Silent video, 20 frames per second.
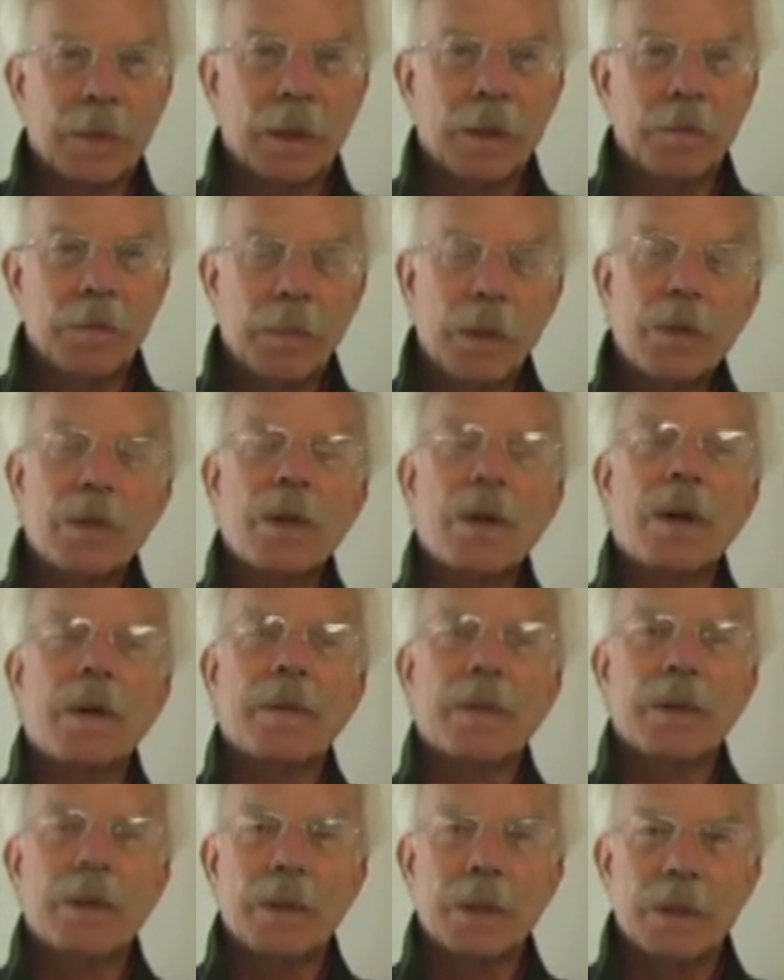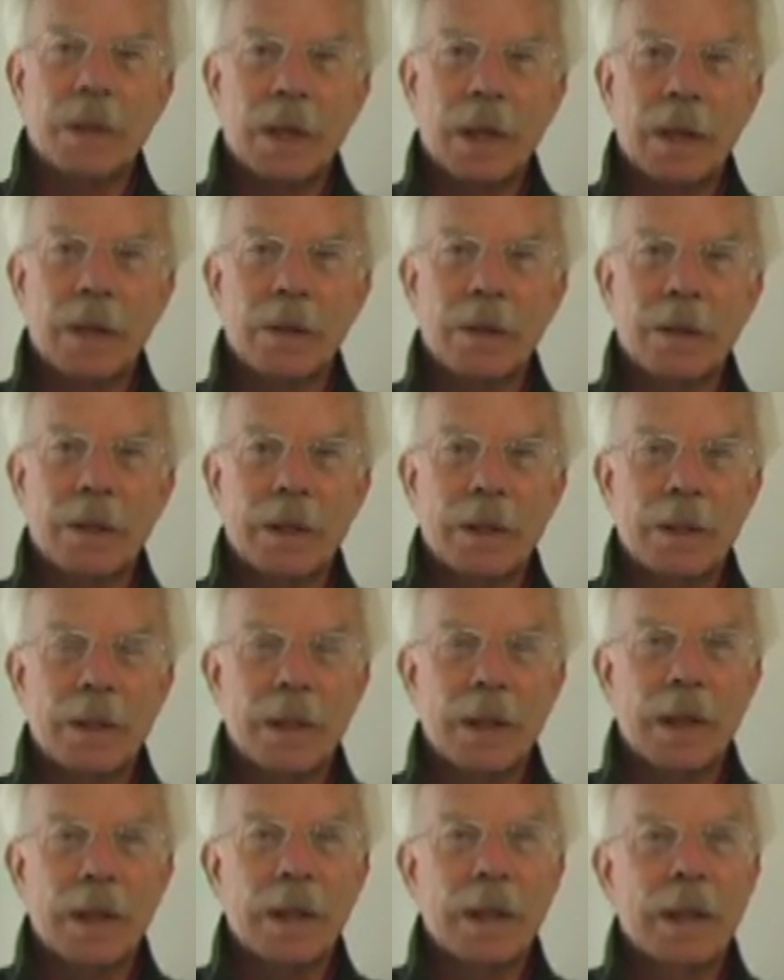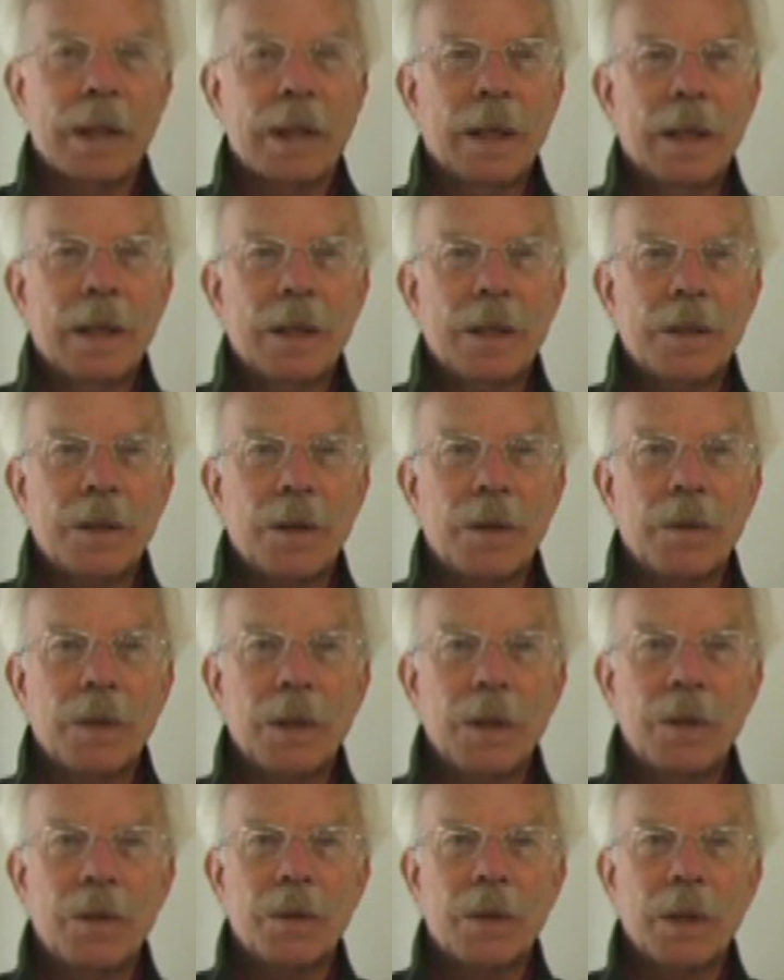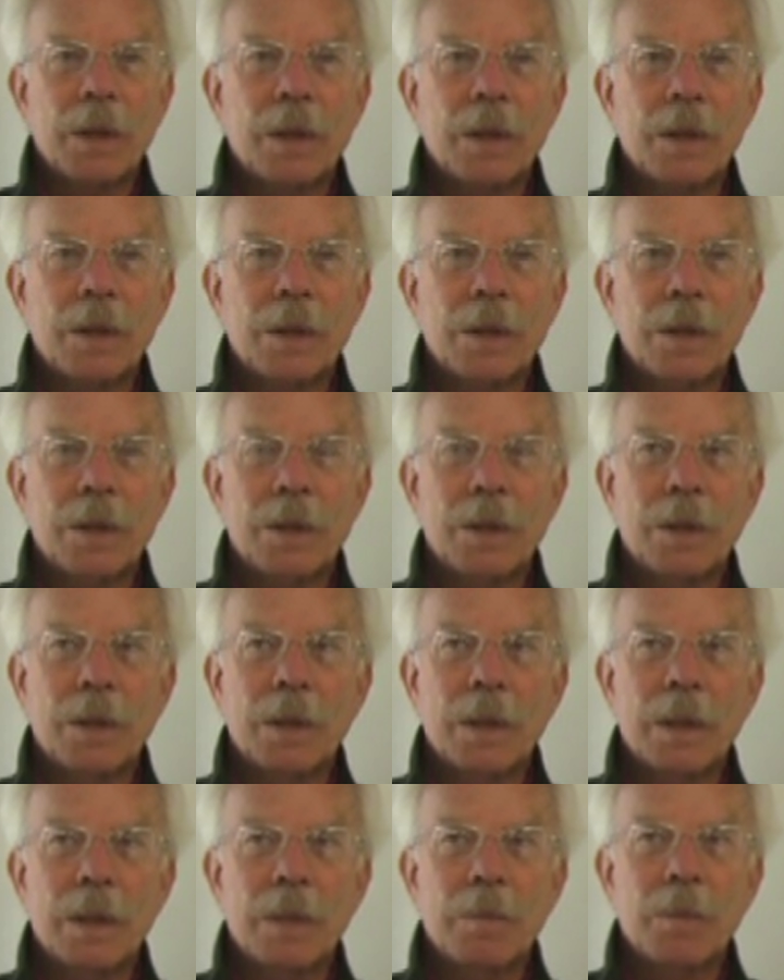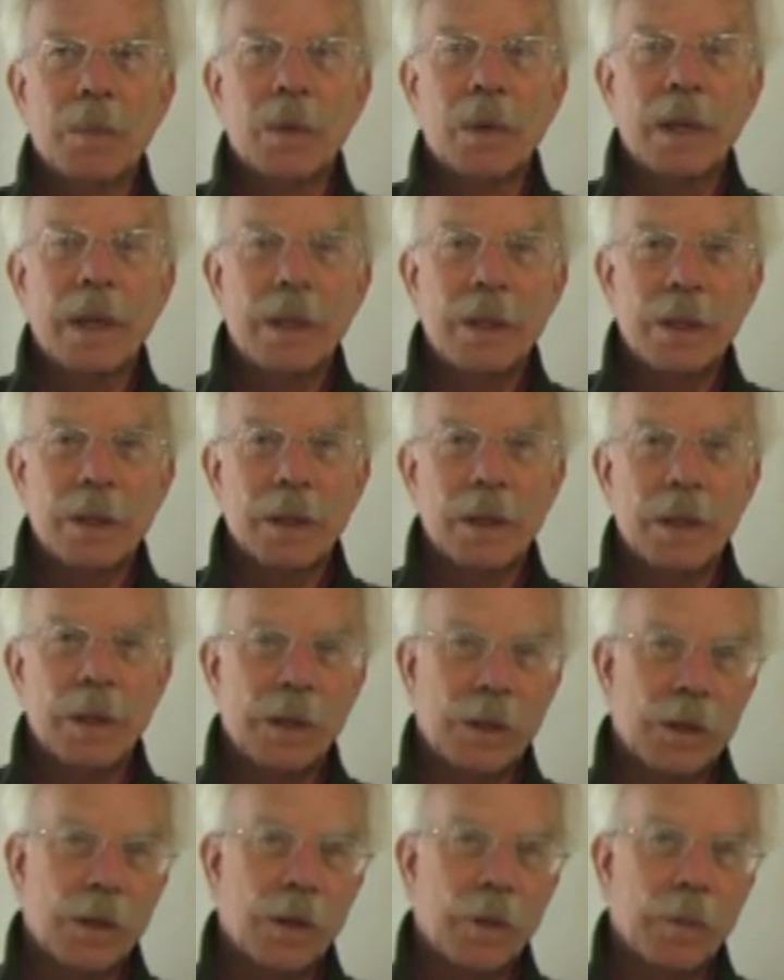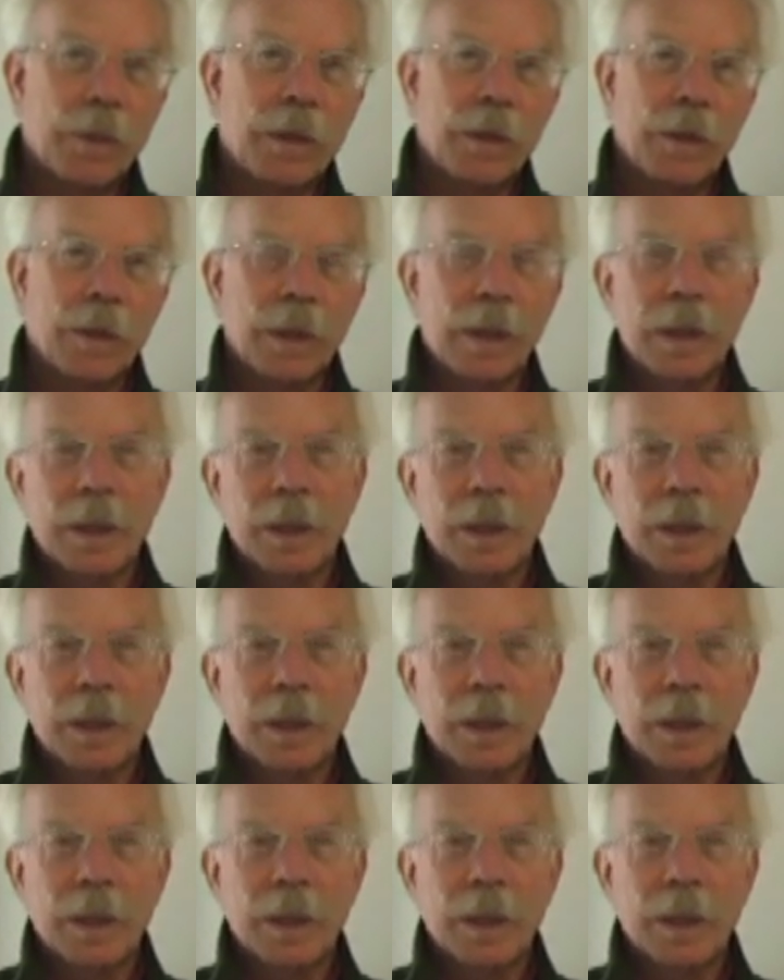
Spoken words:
most often to scale, let's say, so that you can more easily determine